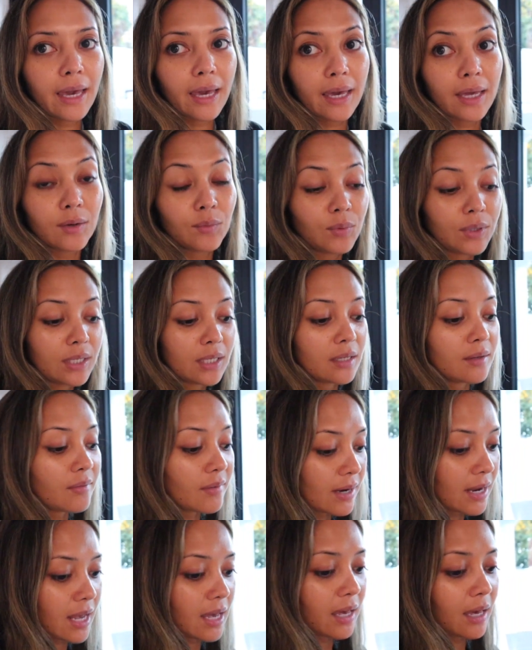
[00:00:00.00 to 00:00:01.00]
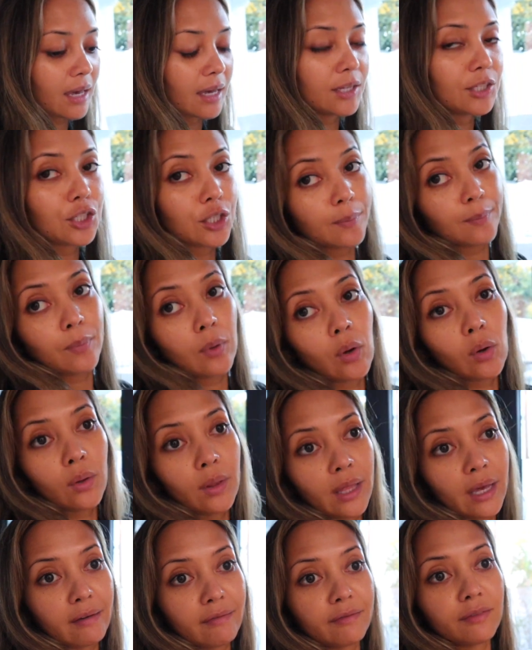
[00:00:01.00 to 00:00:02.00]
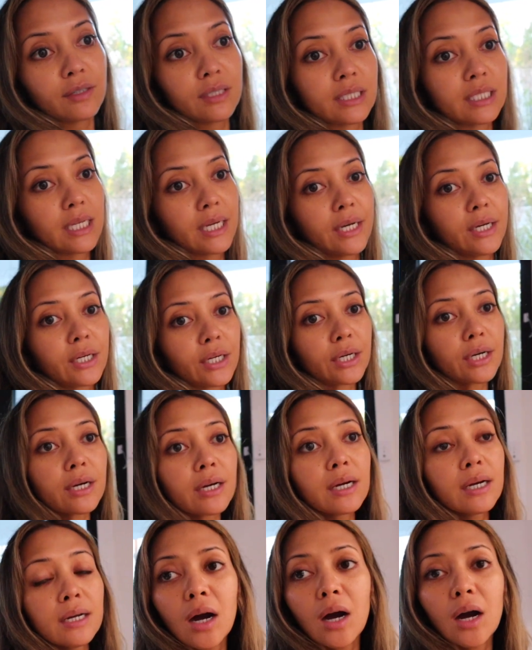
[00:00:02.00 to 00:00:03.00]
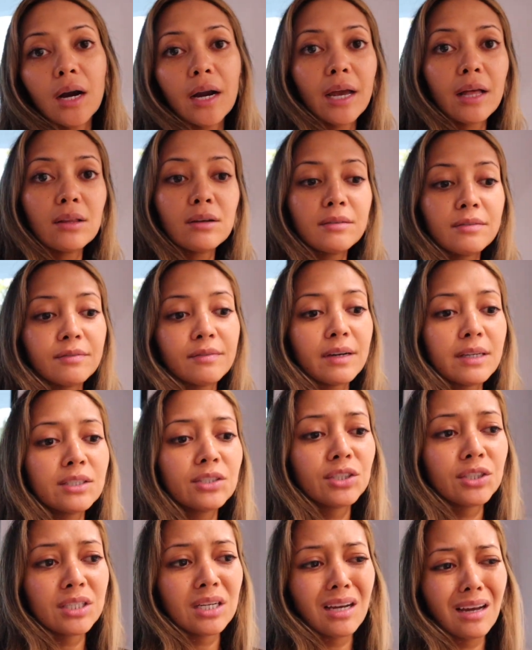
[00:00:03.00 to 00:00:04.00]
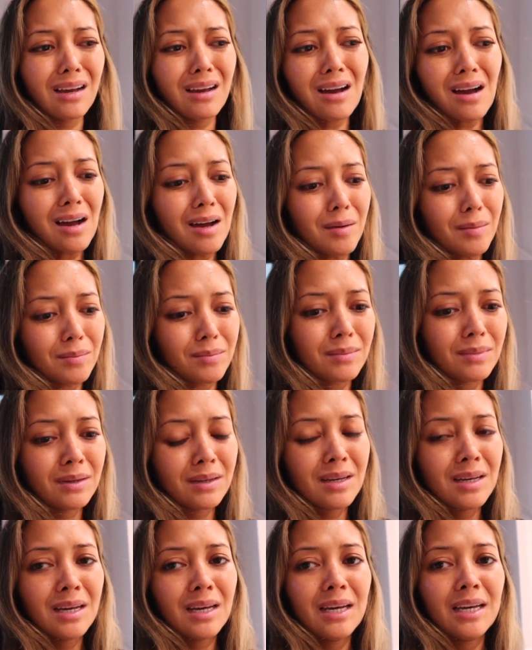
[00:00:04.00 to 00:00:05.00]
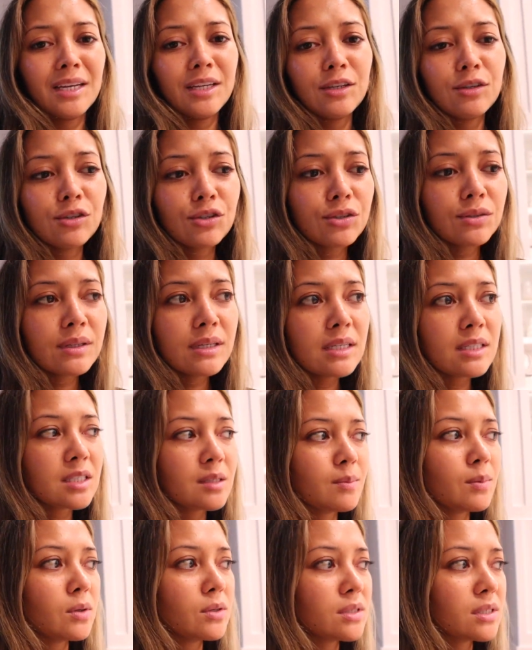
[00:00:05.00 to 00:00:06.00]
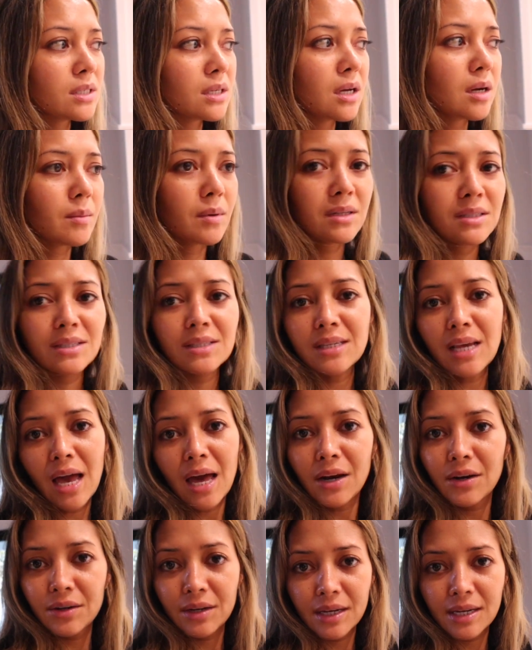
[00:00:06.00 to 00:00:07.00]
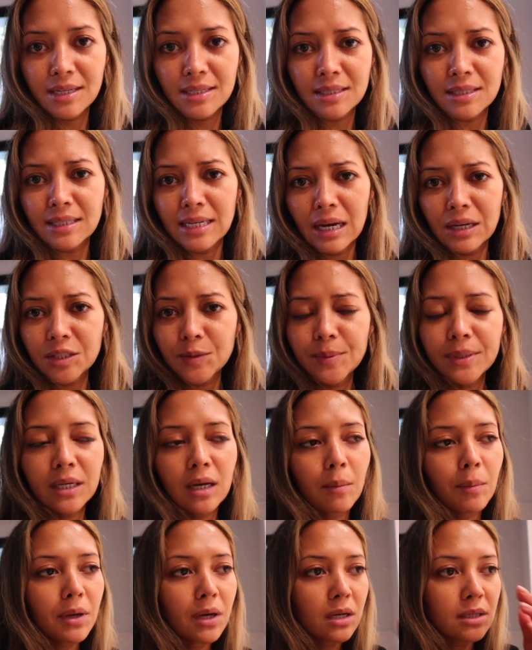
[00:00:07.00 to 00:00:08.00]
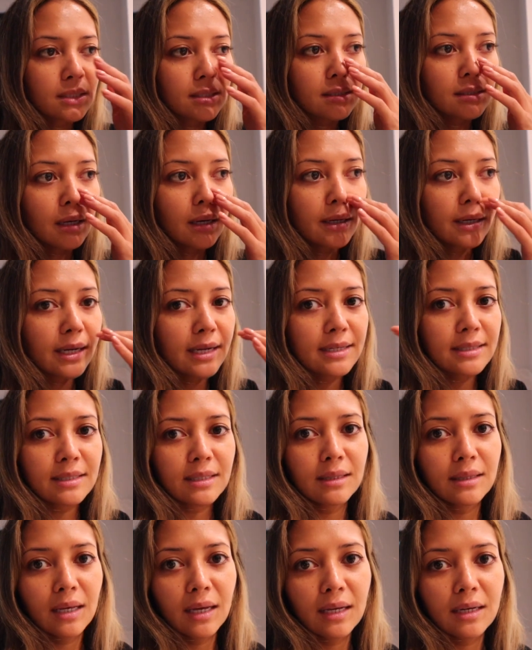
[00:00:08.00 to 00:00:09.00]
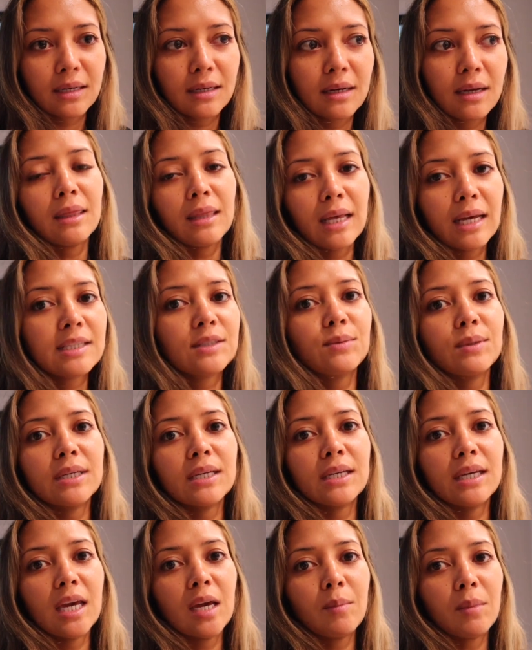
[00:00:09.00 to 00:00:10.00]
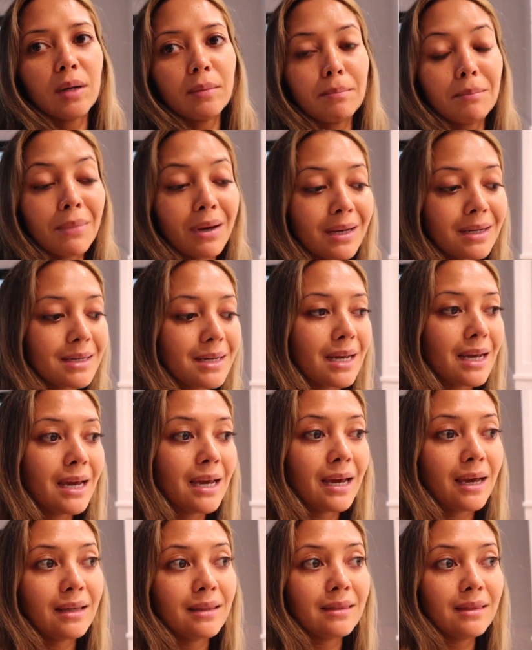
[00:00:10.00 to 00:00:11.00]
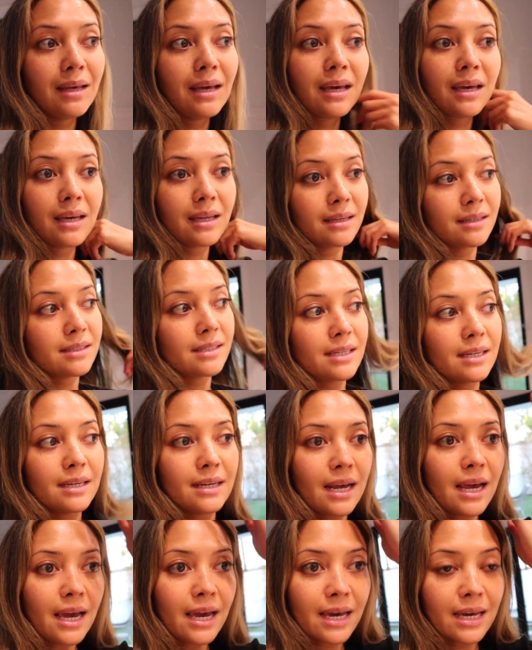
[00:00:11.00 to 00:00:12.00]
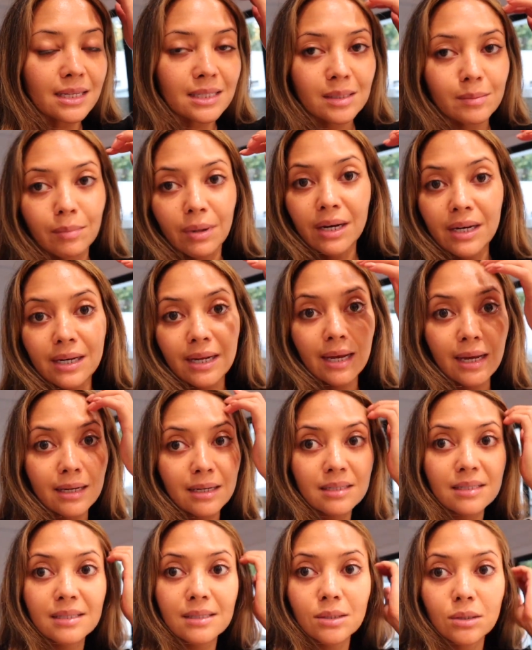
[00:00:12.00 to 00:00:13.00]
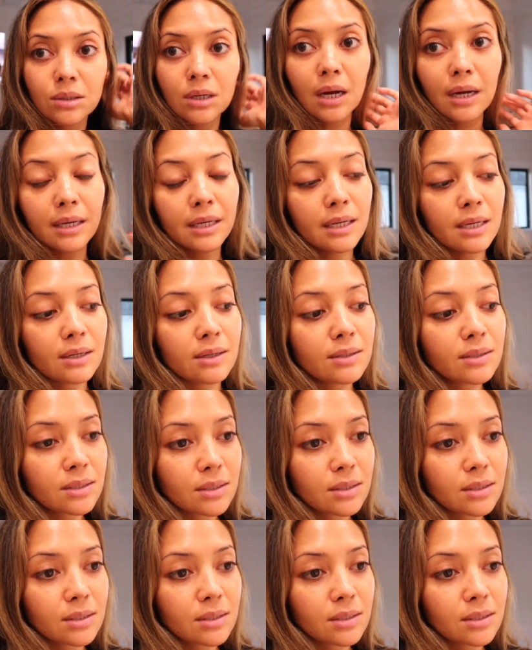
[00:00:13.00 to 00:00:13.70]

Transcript: and we even had Chipotle for dinner our HelloFresh didn't come yeah. Usually it's supposed to come on Saturdays and now it's been coming on Sundays and then last week it came on Monday and then today it's Monday and it's still not here